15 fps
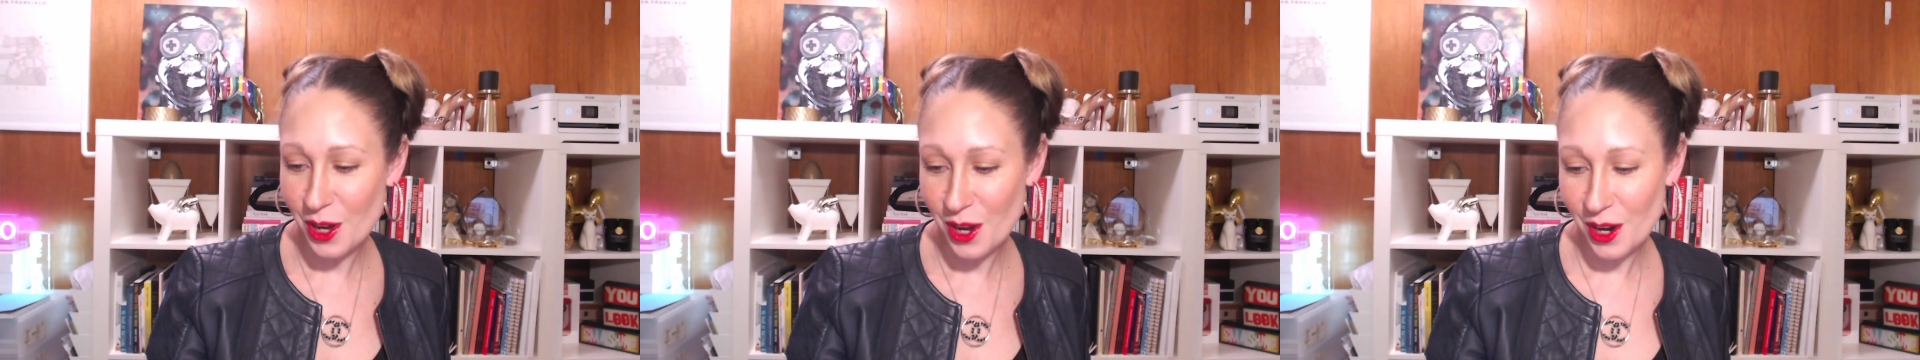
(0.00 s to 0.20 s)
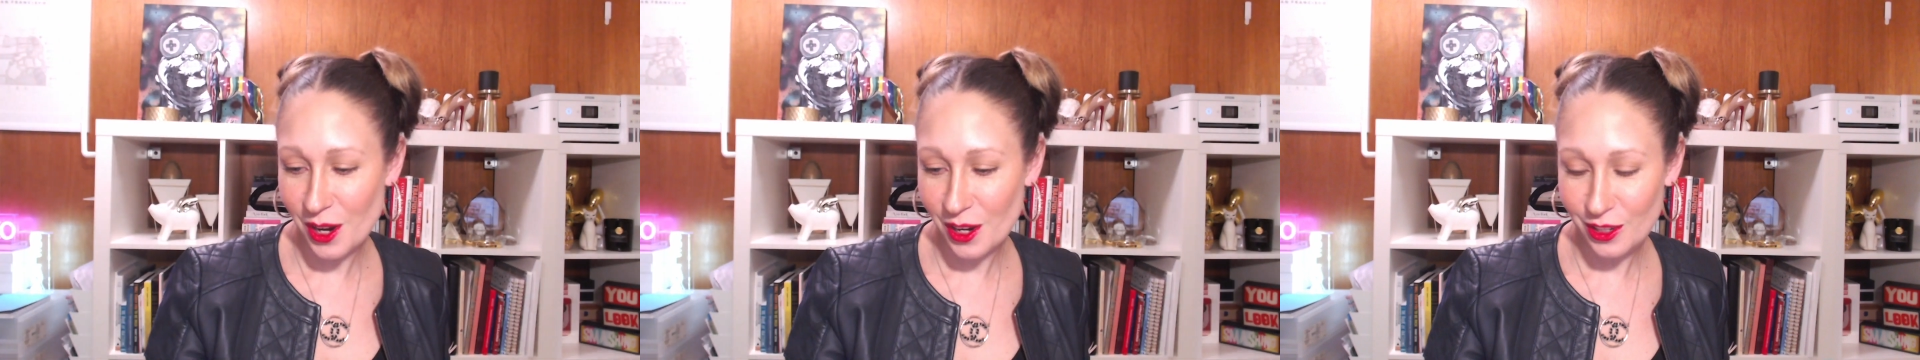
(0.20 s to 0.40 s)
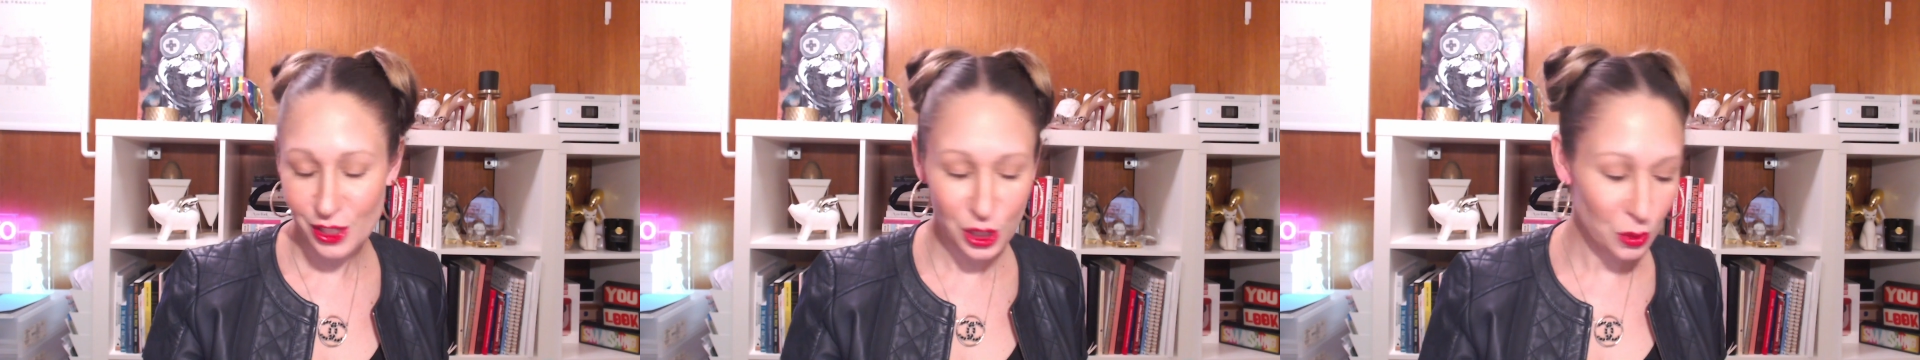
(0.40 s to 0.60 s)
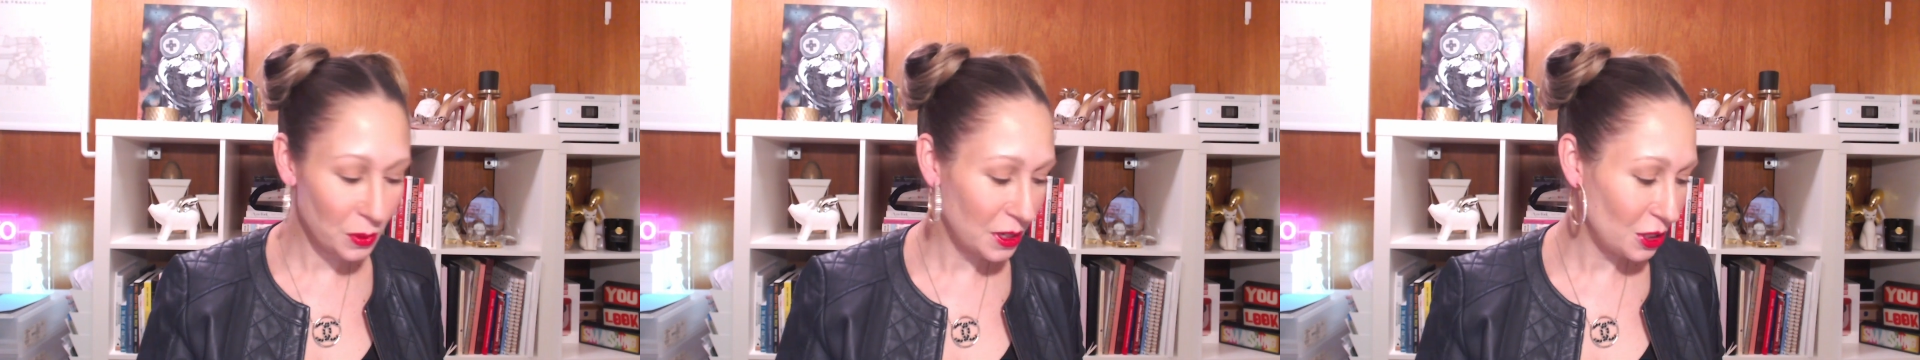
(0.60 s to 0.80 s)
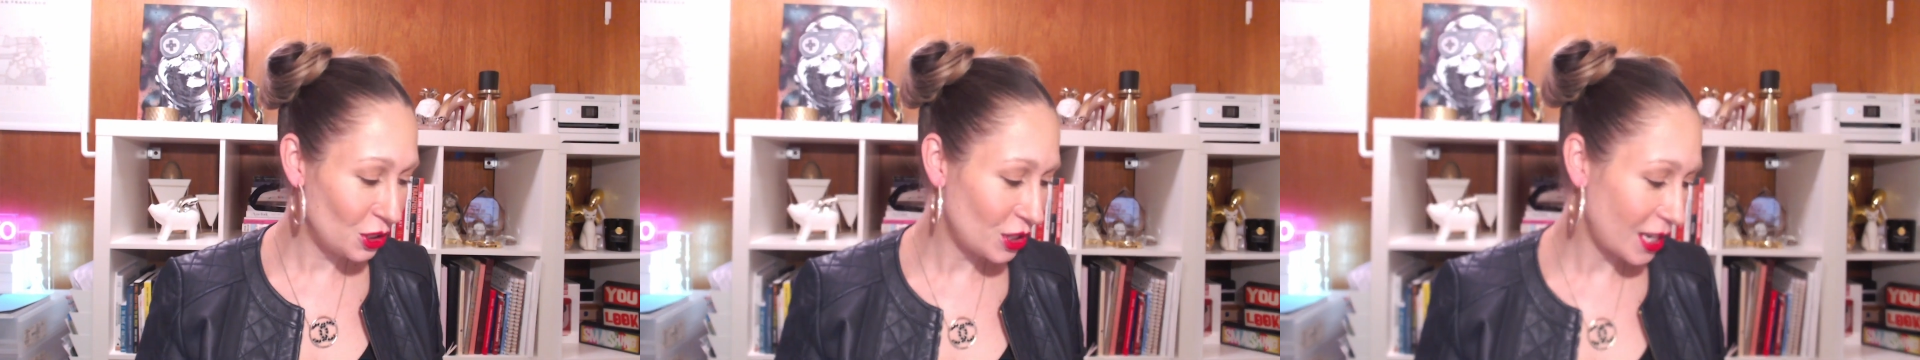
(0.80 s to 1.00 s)
are
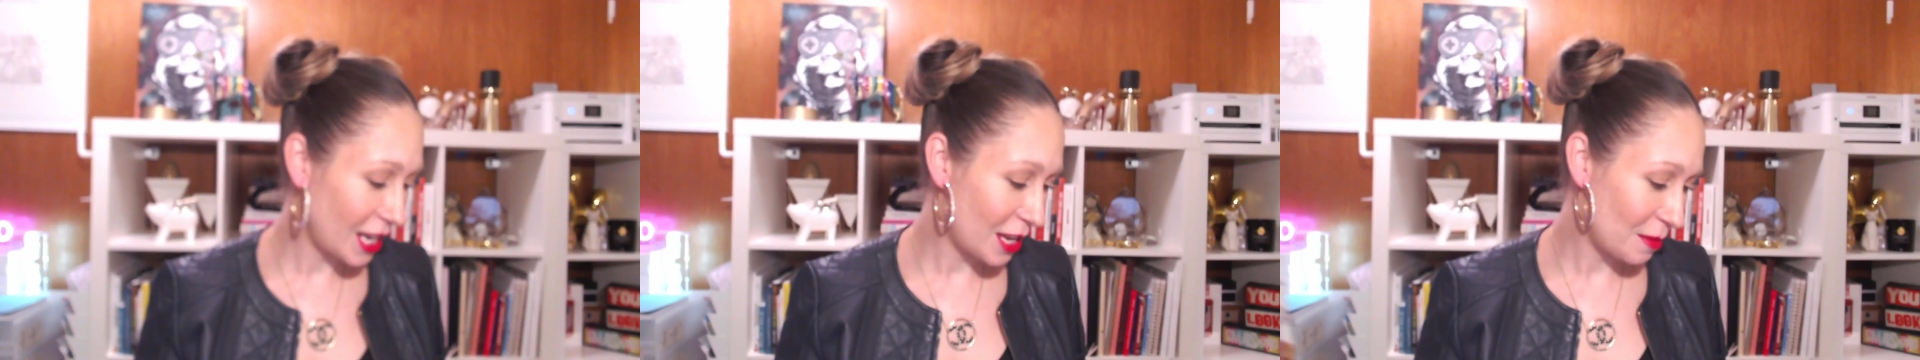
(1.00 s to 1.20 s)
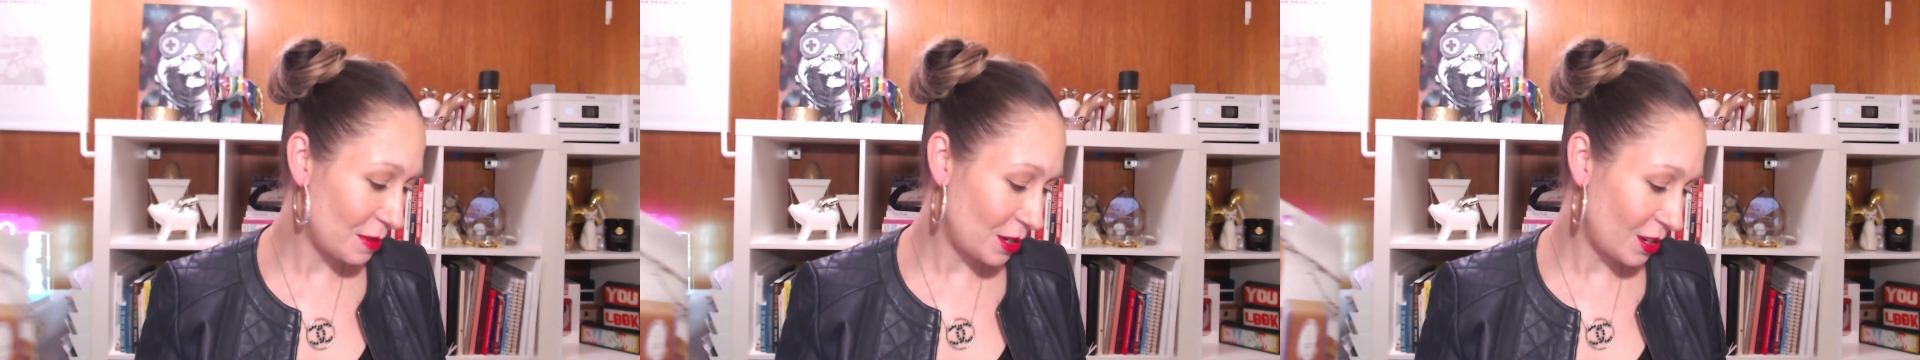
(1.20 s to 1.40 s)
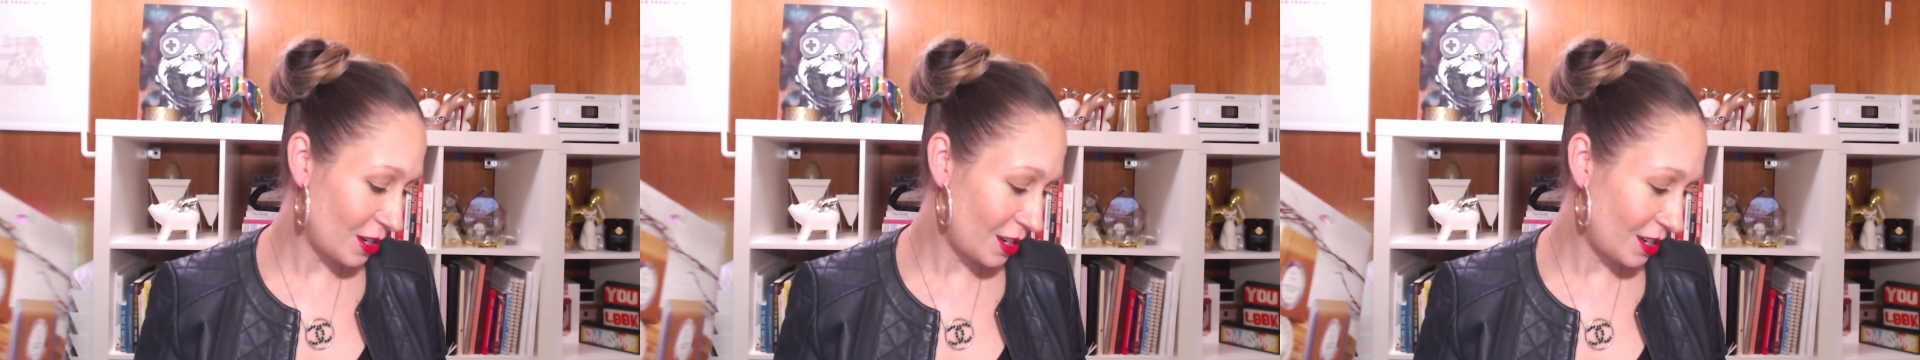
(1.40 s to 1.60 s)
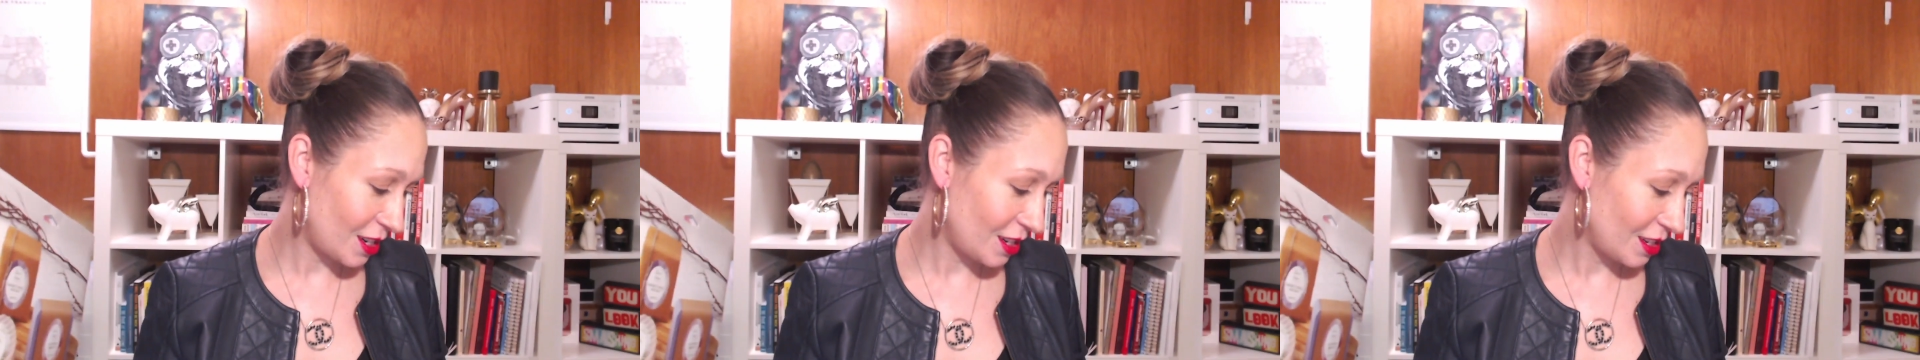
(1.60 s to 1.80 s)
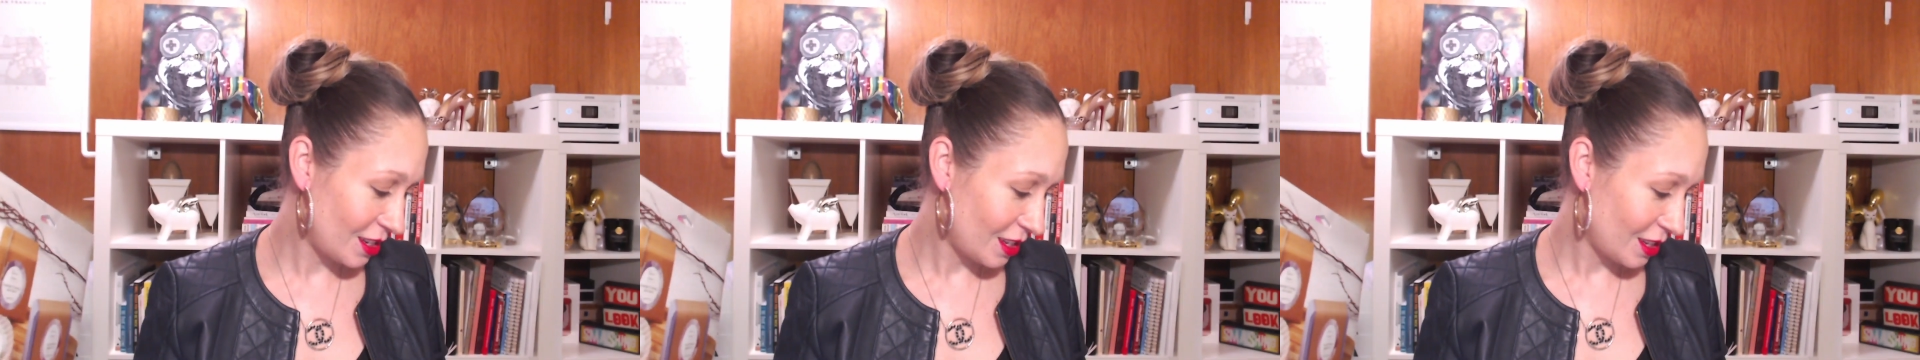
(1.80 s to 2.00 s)
2-inch diameter.